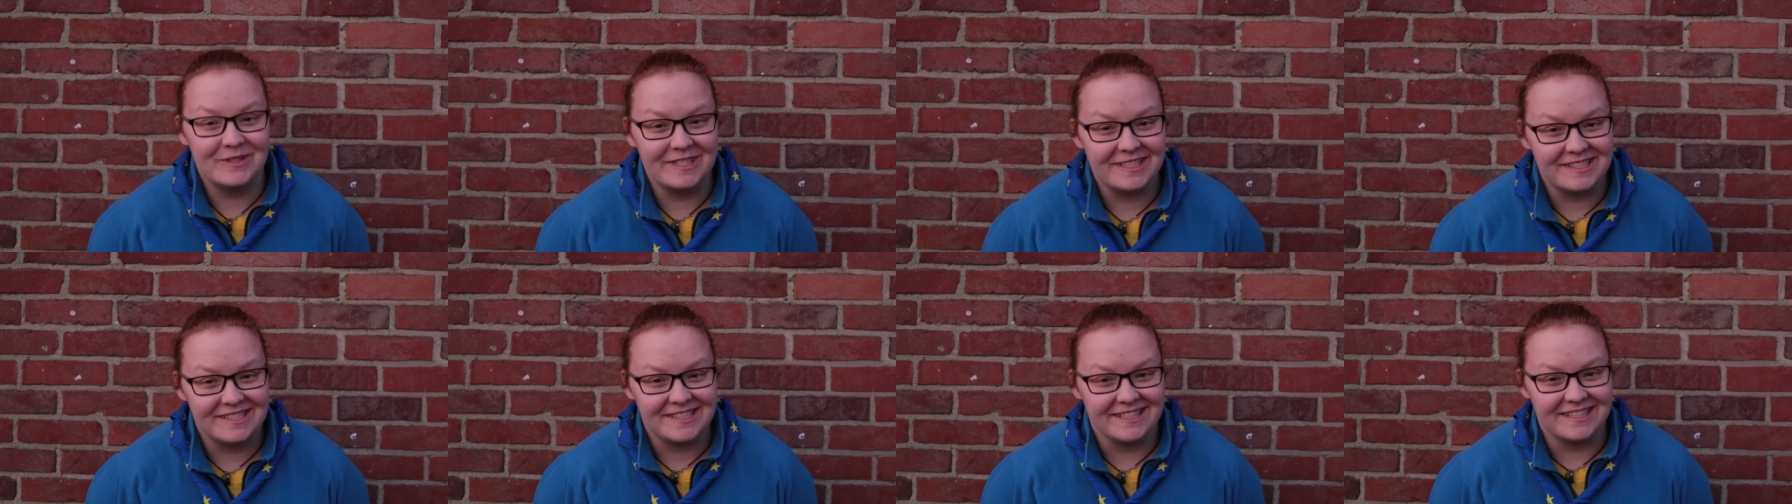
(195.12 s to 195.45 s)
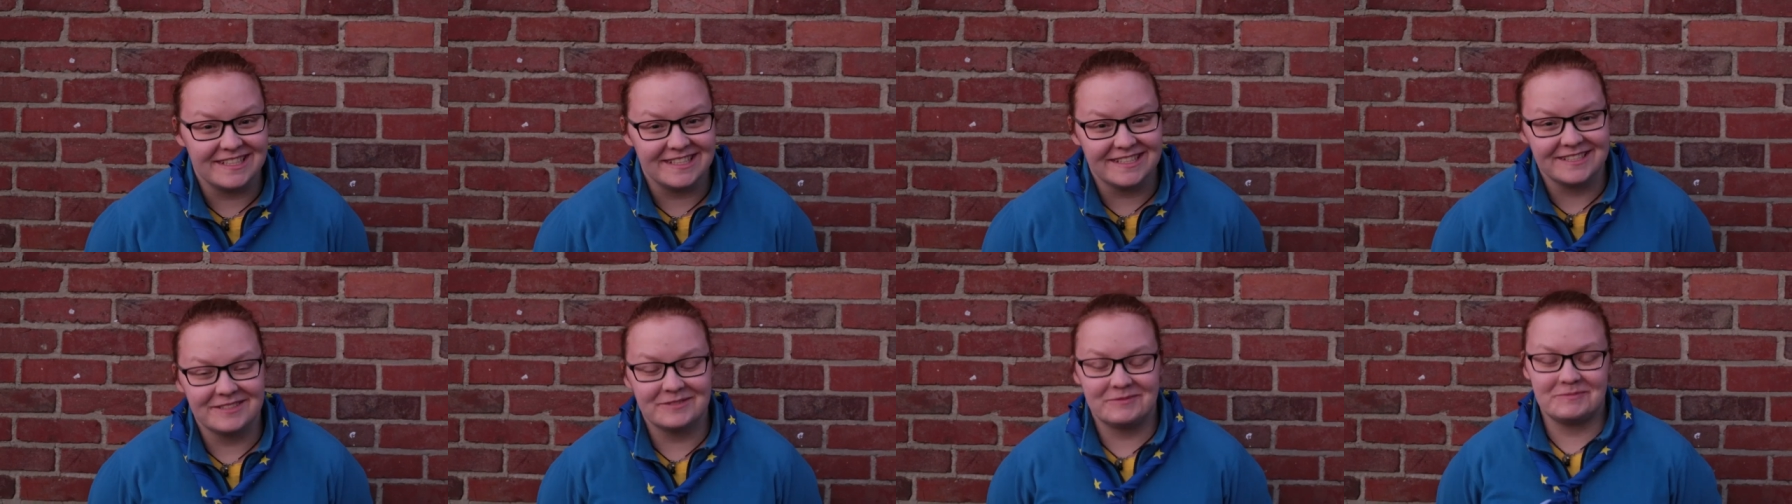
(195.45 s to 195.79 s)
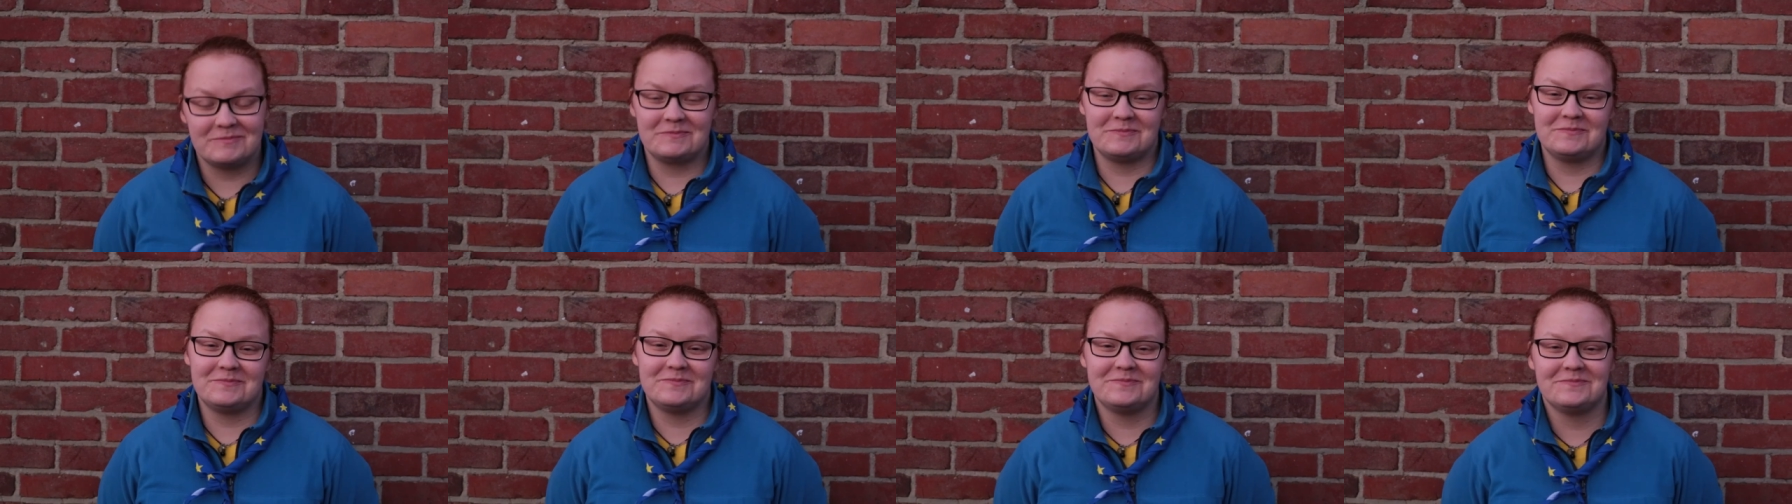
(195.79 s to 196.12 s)
unity.
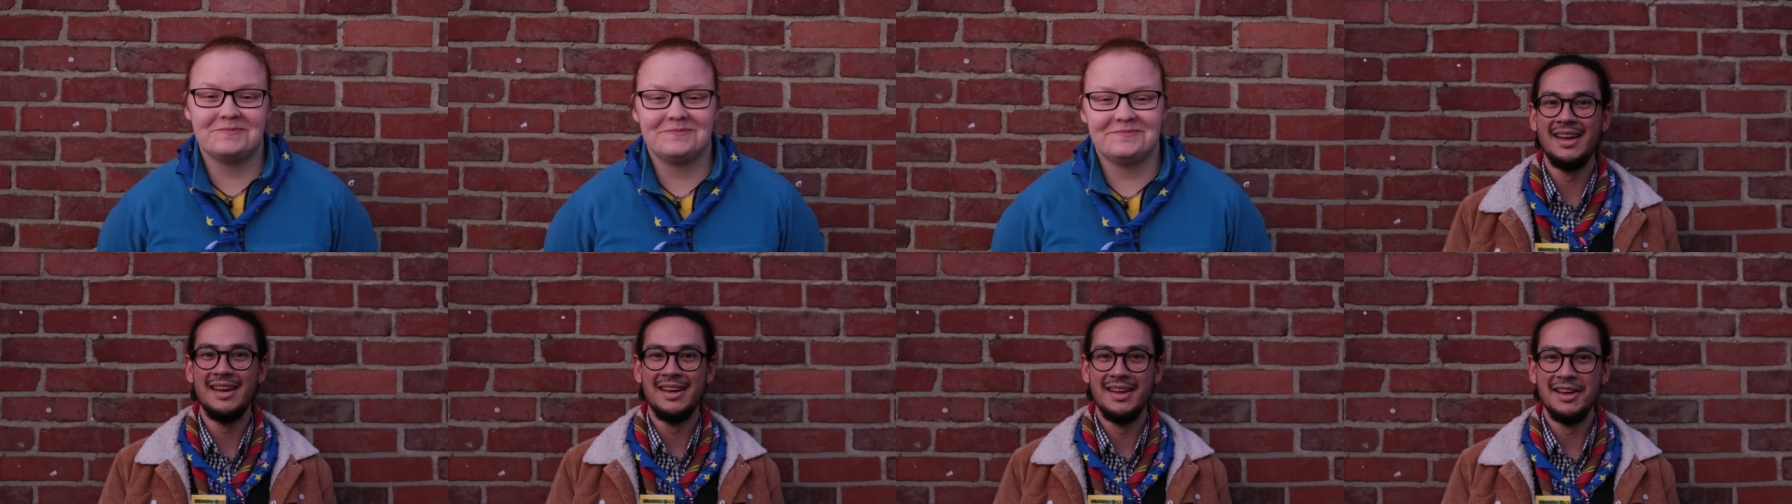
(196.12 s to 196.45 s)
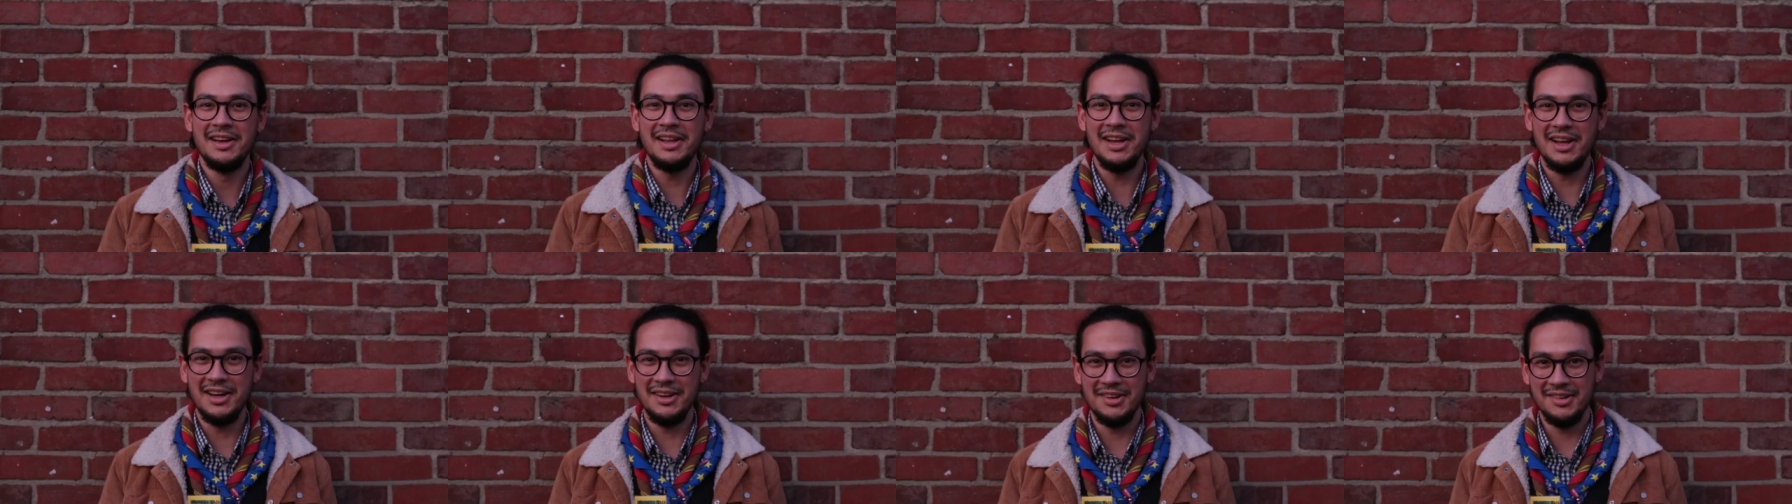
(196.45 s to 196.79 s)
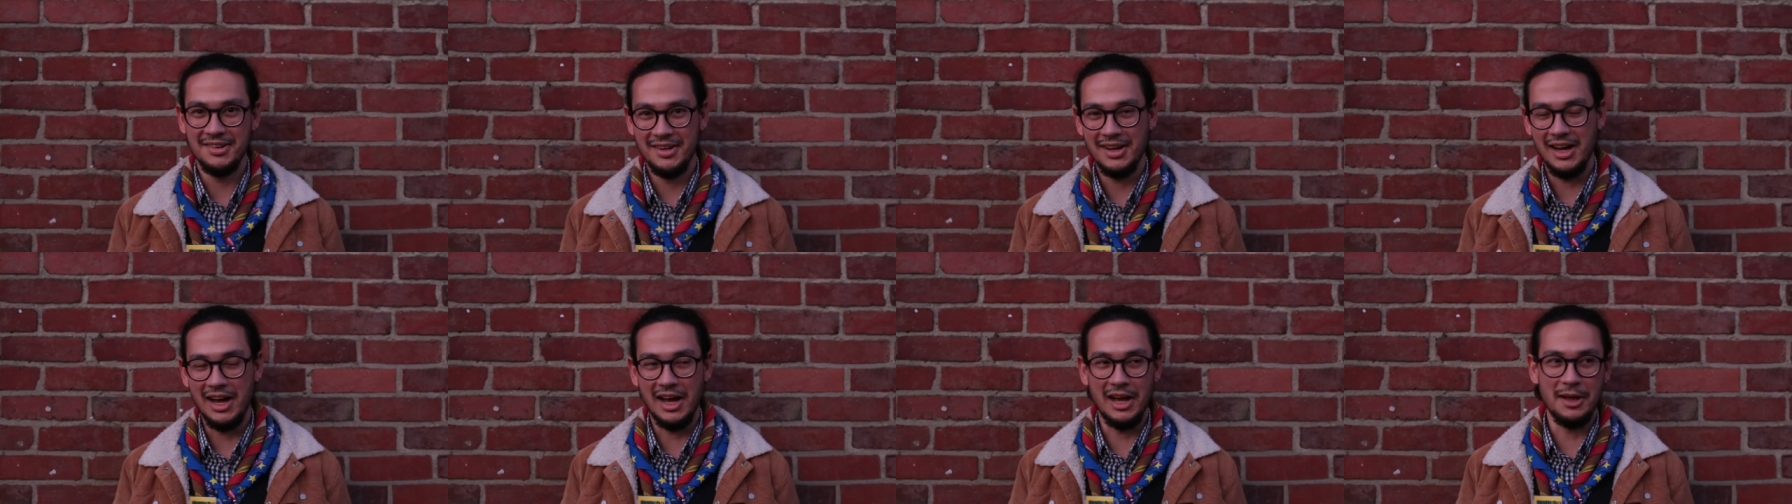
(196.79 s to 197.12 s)
Hello,
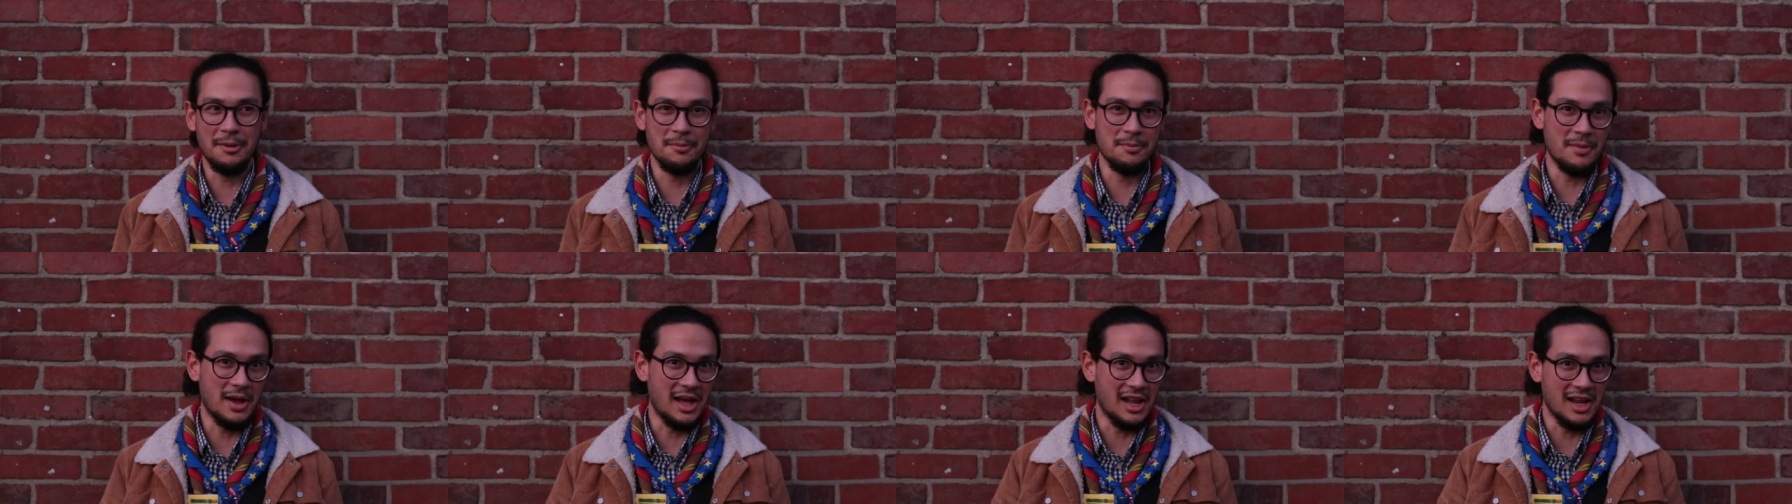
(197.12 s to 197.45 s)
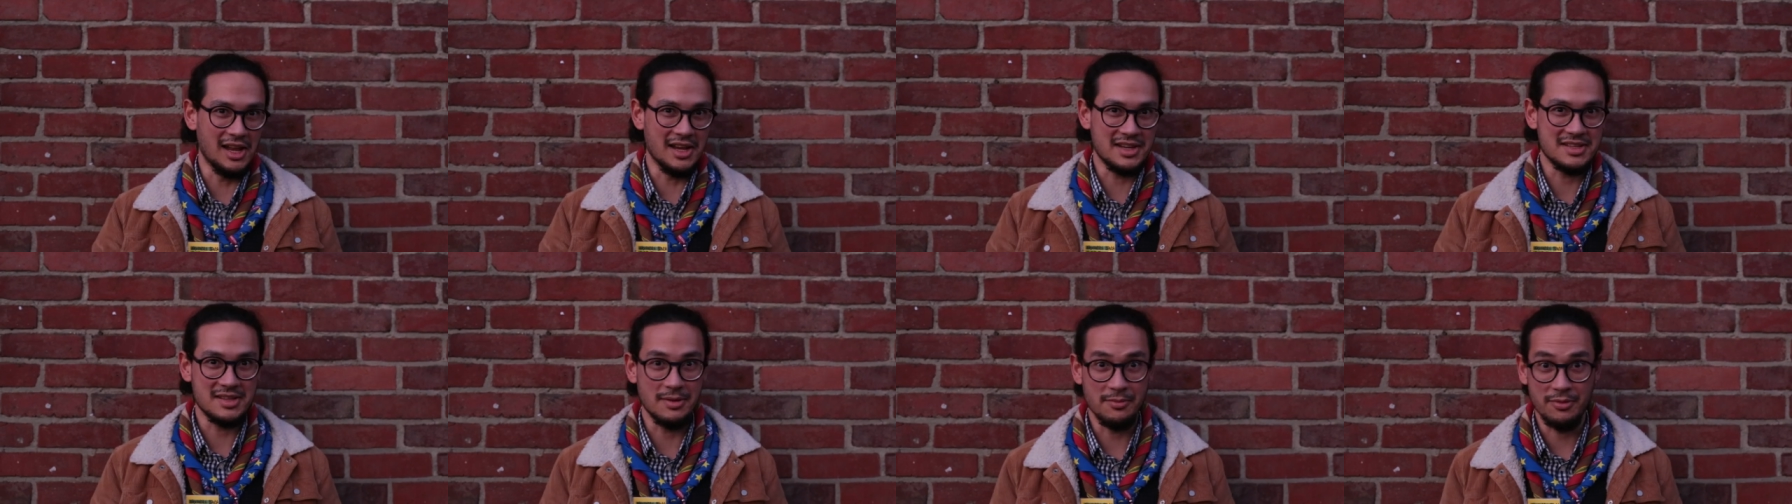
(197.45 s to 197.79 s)
I'm Alex.